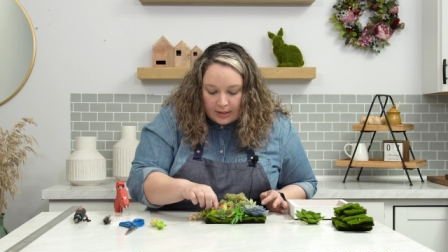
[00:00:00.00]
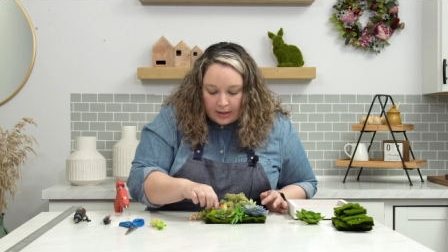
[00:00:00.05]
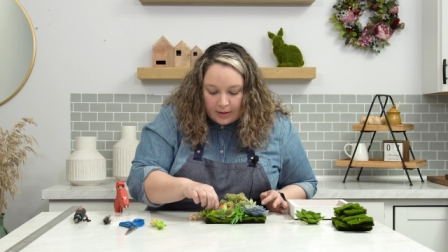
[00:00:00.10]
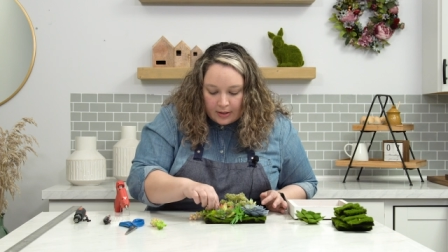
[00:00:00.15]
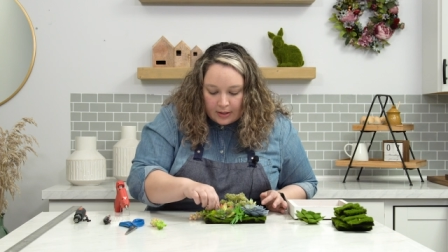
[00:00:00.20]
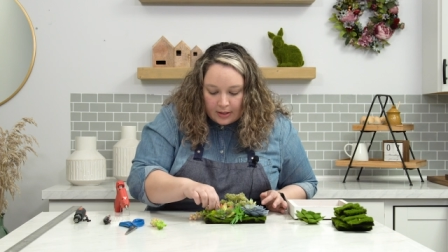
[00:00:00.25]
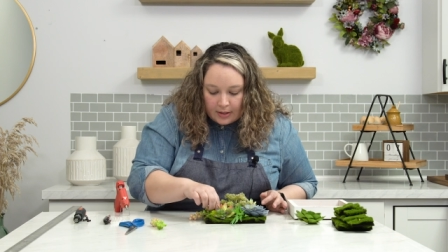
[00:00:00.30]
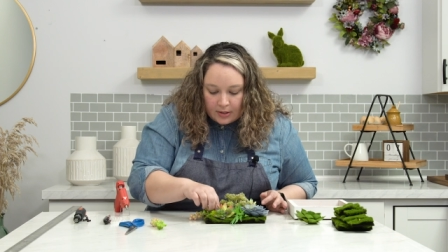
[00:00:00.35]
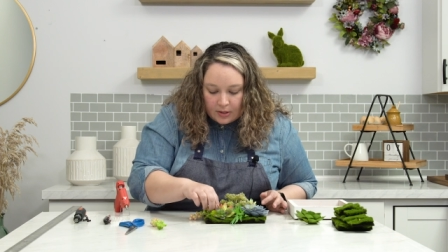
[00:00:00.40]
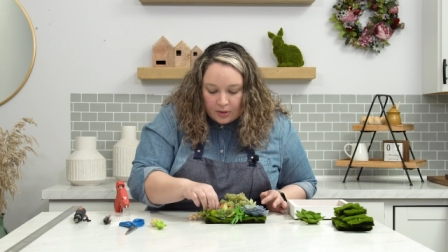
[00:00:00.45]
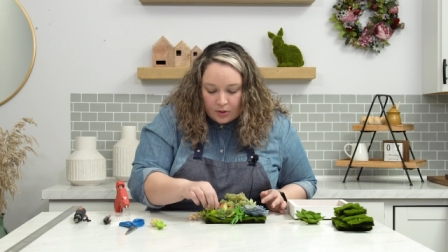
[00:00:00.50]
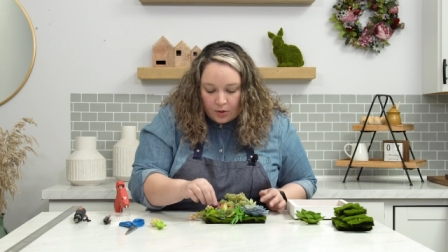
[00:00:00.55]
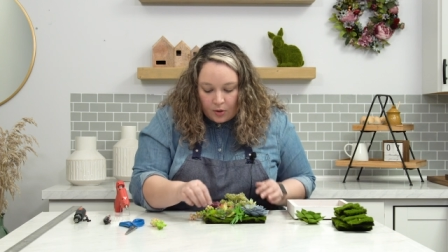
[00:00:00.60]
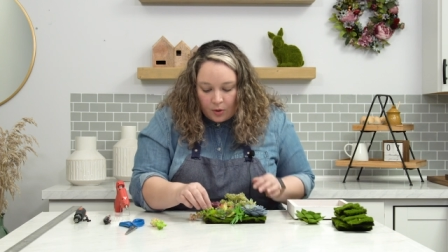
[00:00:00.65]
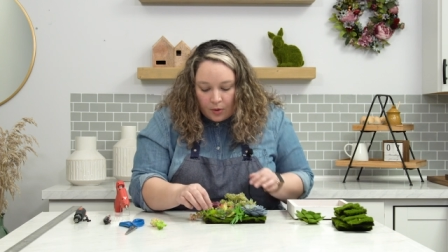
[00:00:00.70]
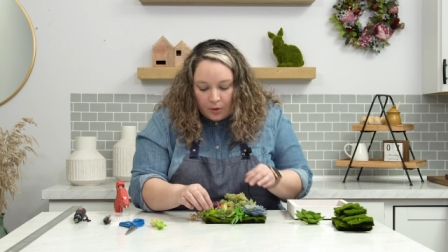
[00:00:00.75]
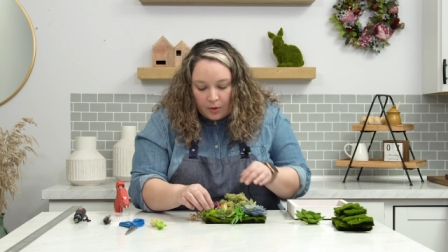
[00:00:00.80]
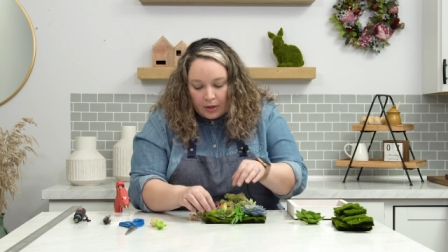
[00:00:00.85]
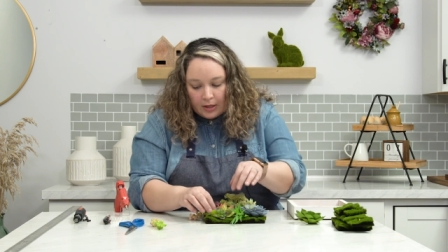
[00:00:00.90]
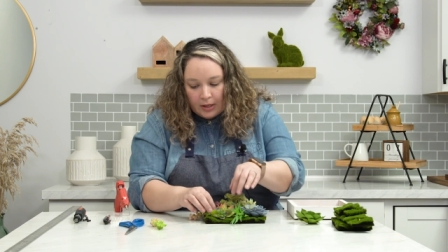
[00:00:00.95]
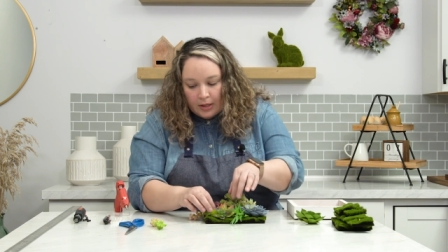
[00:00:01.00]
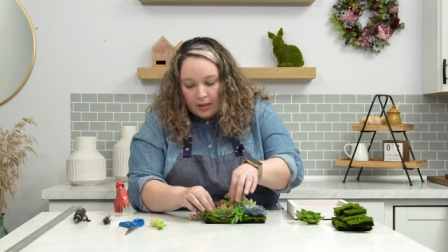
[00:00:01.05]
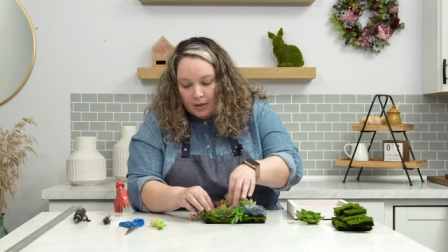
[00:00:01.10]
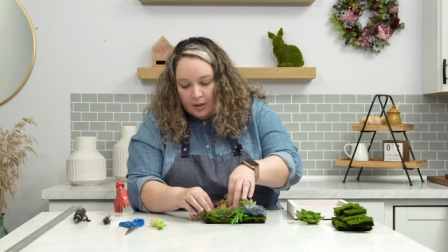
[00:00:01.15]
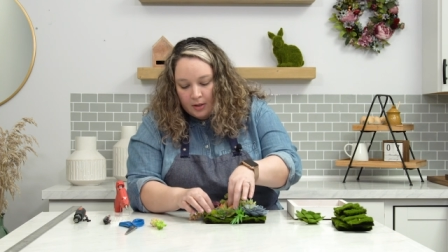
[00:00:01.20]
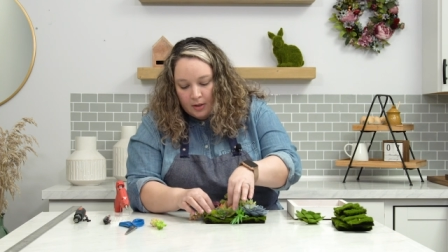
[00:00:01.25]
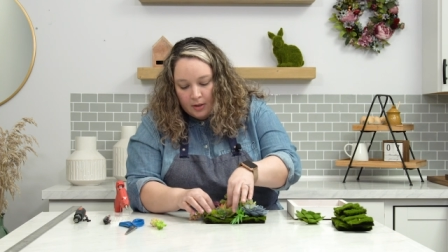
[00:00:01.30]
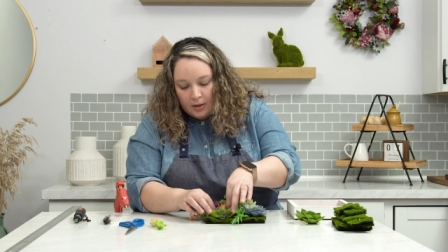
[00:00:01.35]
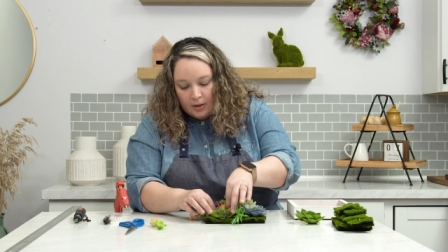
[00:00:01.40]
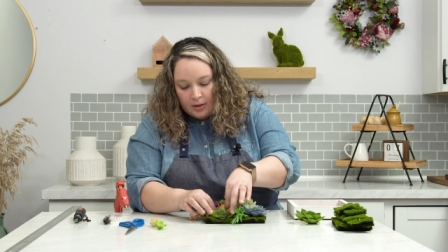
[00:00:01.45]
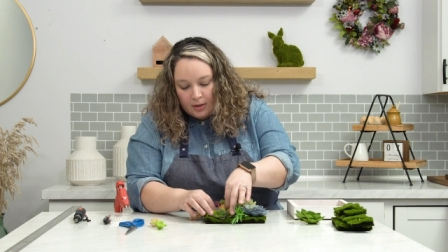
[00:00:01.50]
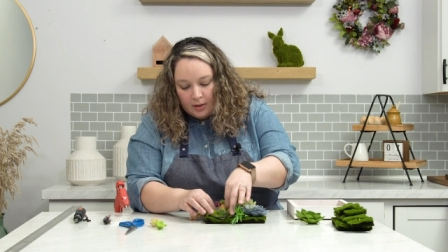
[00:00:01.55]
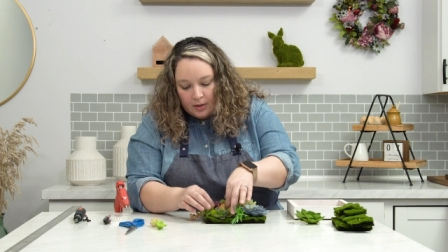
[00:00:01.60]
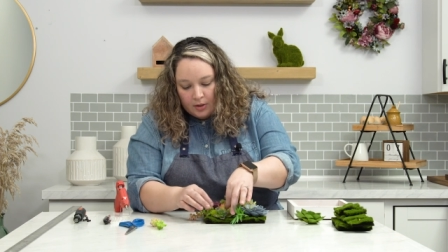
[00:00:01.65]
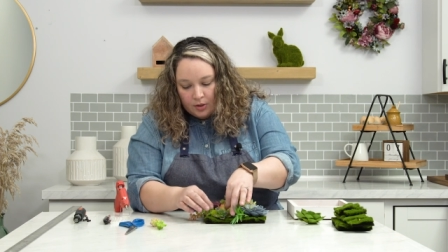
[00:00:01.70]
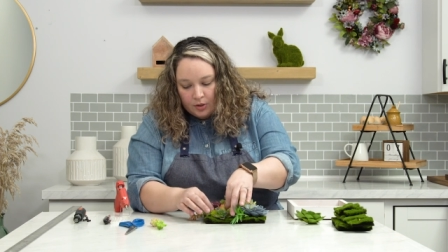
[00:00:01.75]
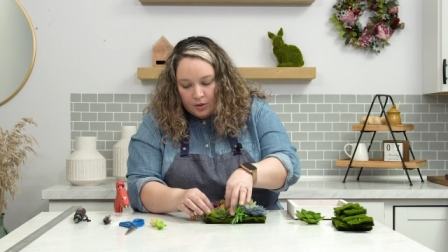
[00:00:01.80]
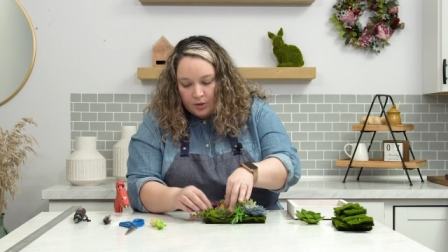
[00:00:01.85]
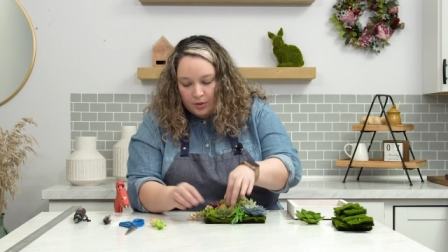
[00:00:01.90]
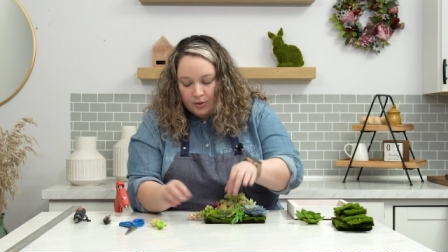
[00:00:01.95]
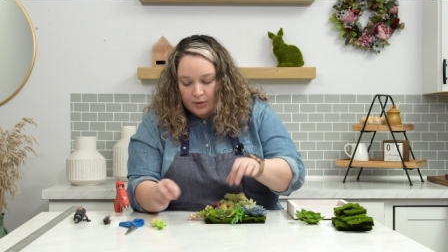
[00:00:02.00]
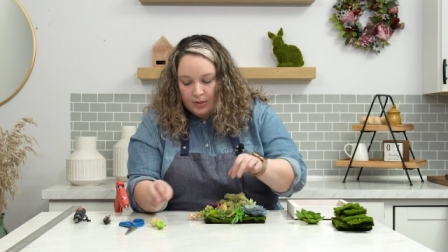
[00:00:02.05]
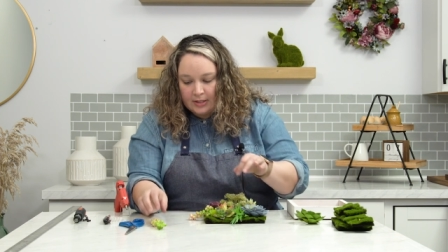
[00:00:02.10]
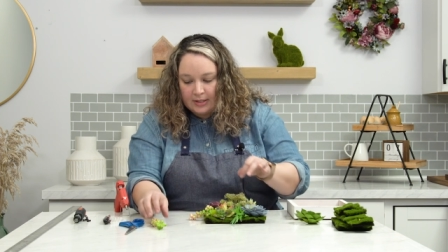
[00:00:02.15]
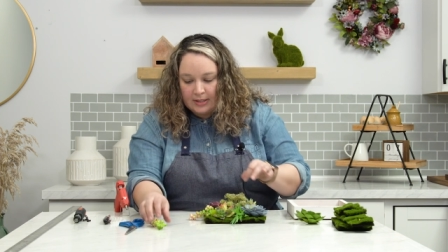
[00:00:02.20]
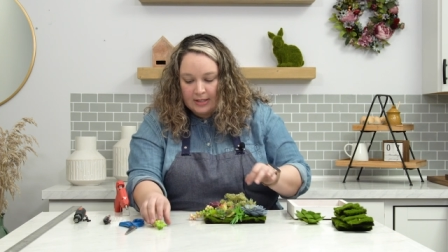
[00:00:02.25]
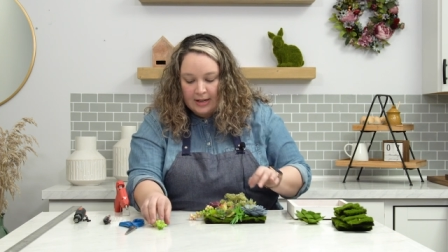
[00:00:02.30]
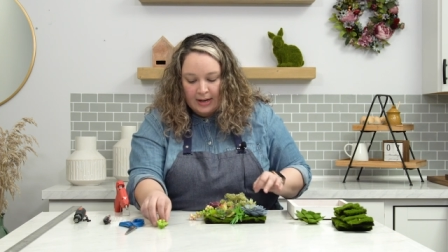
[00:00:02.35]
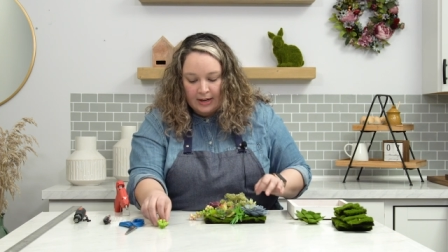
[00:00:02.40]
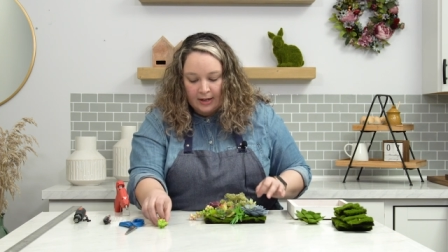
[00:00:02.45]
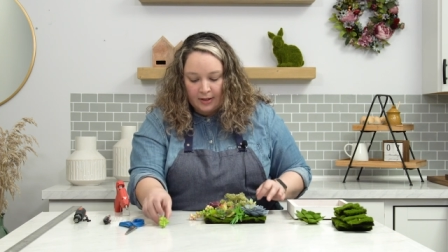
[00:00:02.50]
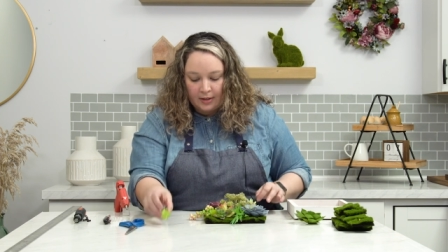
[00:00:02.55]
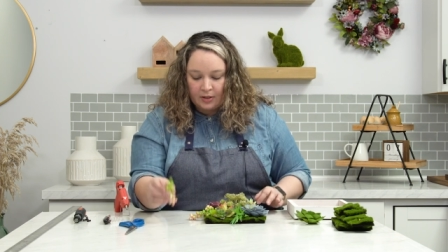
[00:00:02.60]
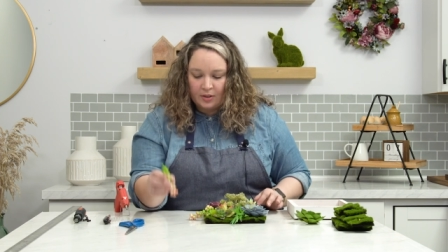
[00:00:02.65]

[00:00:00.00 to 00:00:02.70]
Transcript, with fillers: and that it's going to stay.